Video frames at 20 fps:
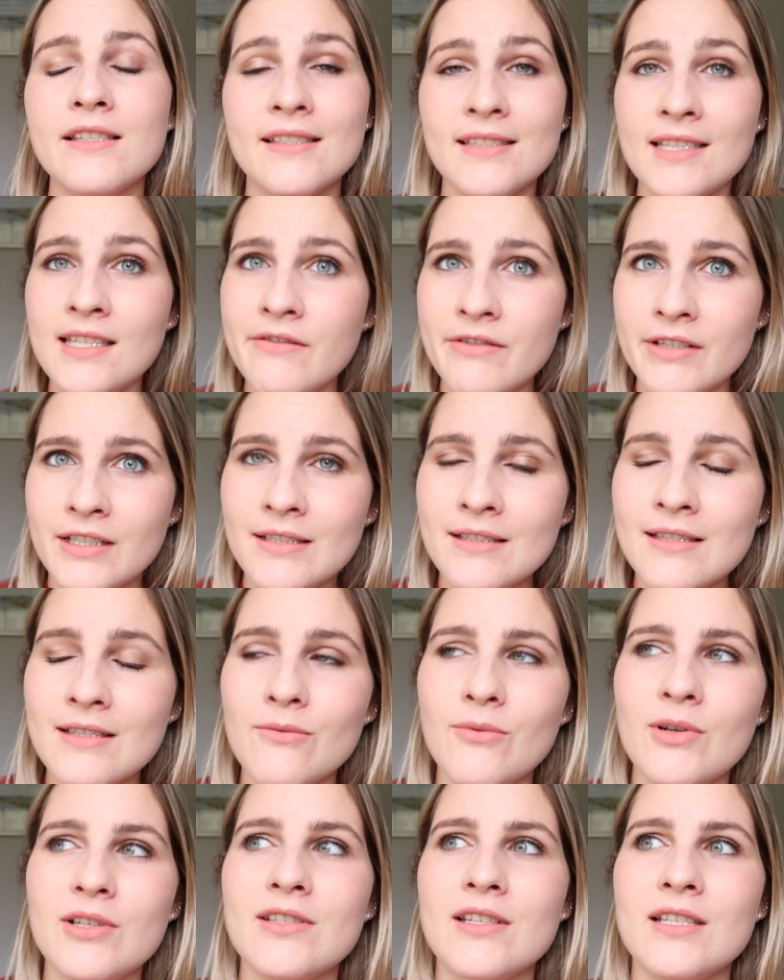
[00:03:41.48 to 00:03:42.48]
deceivers,
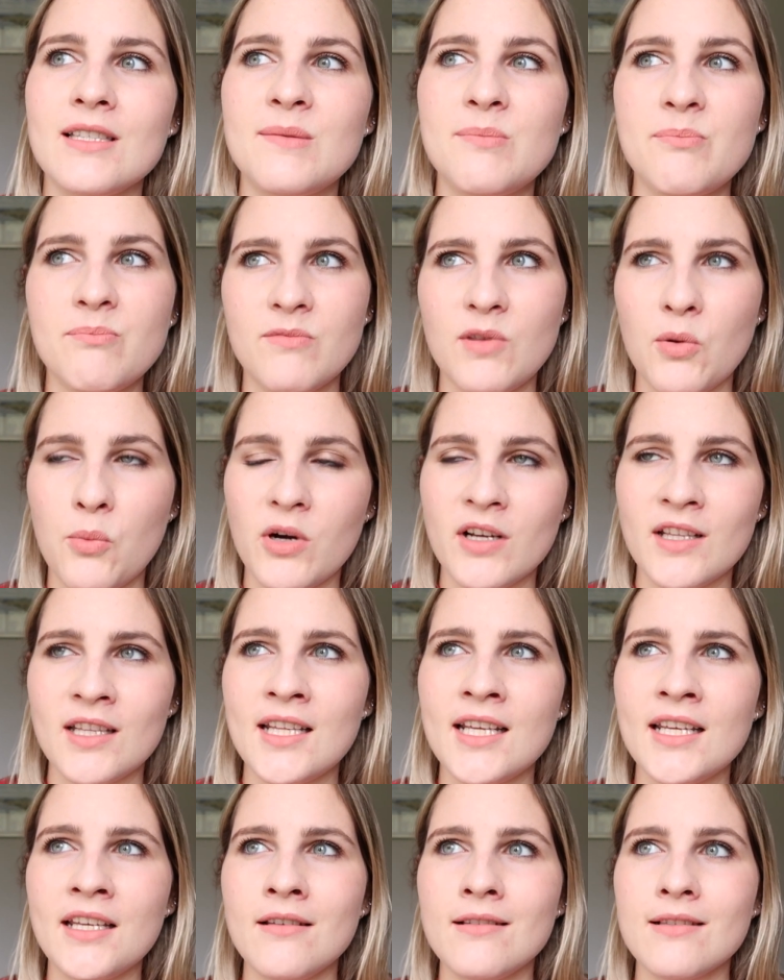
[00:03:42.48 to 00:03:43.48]
which is the word
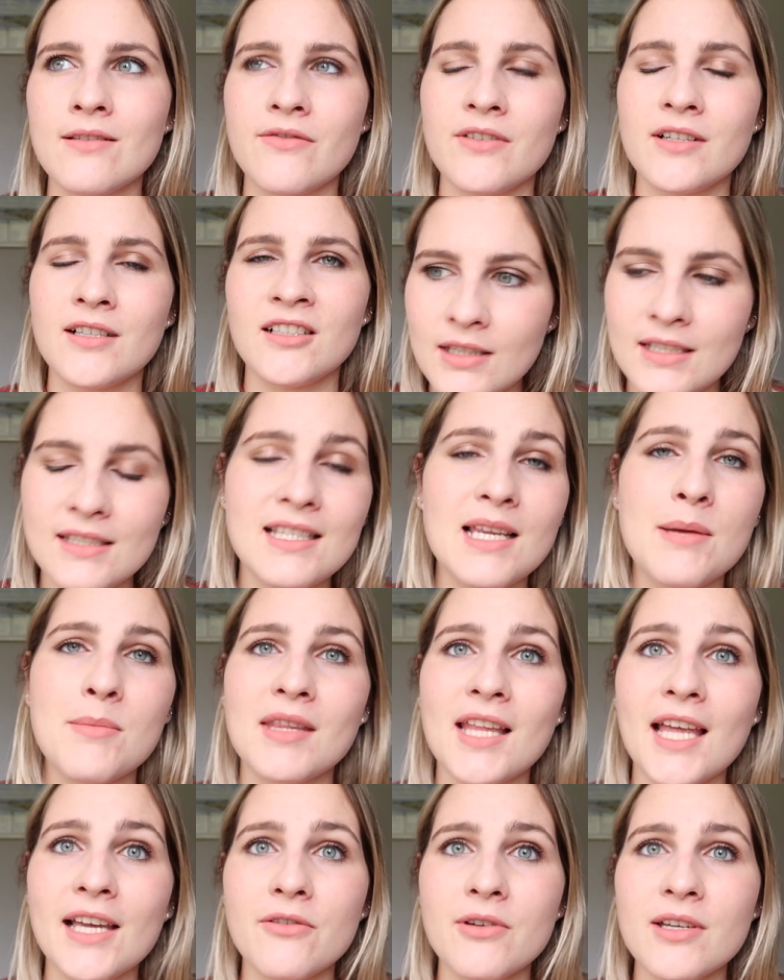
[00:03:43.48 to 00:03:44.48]
that they use for these
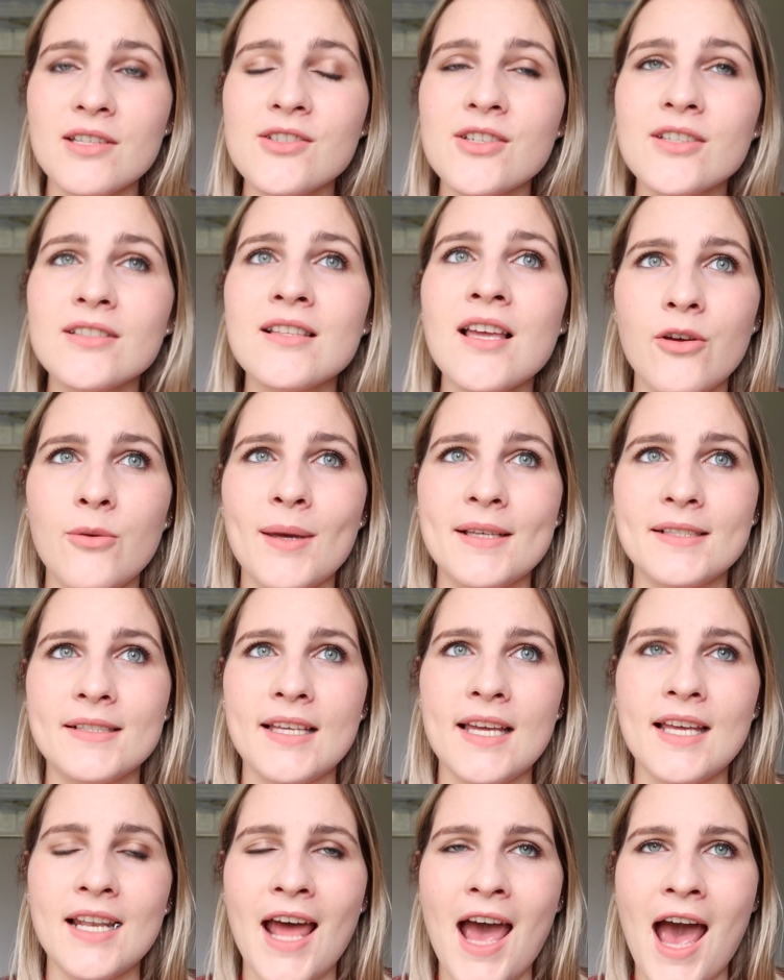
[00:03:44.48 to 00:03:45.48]
demon-like creatures who
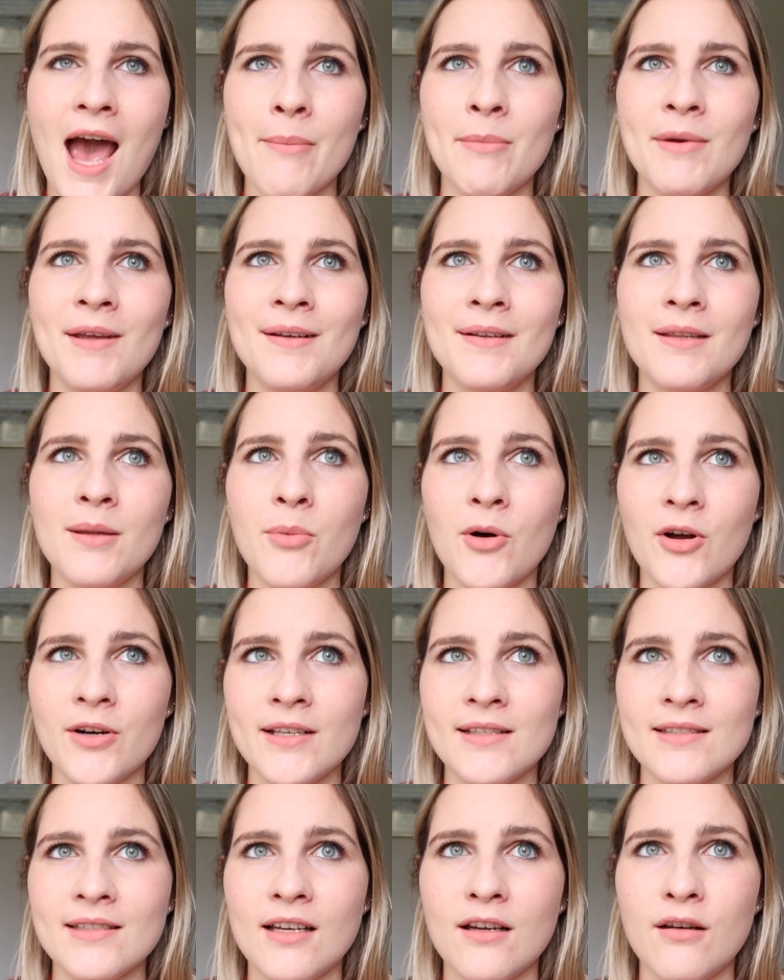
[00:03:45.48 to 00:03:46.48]
basically inhabit the
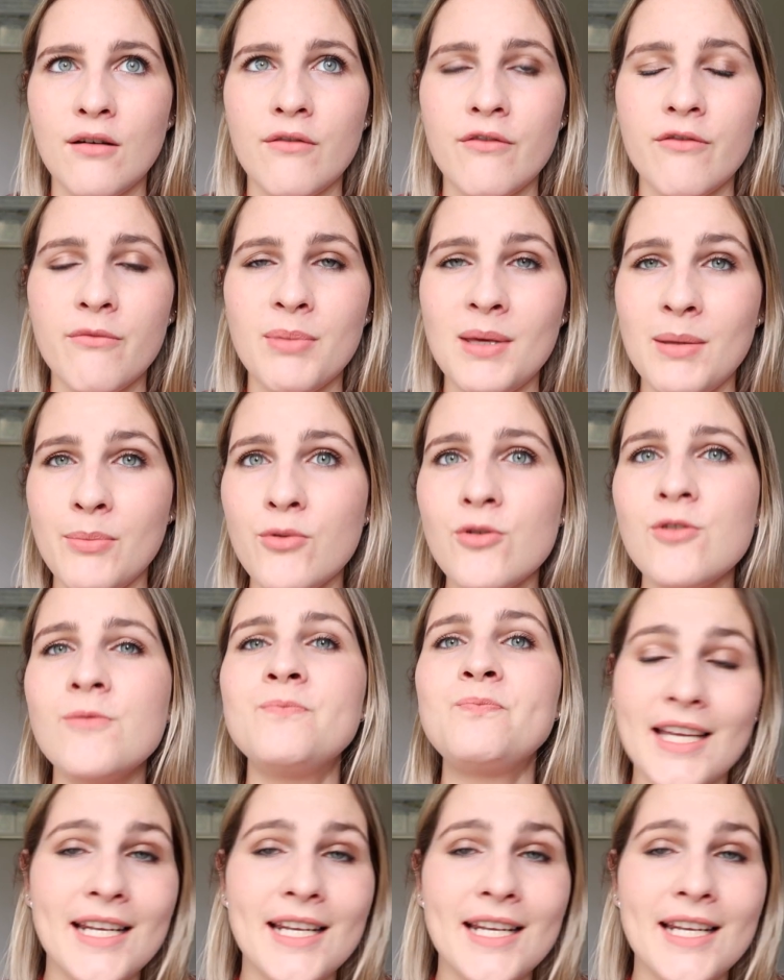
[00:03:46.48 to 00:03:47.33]
bodies of people.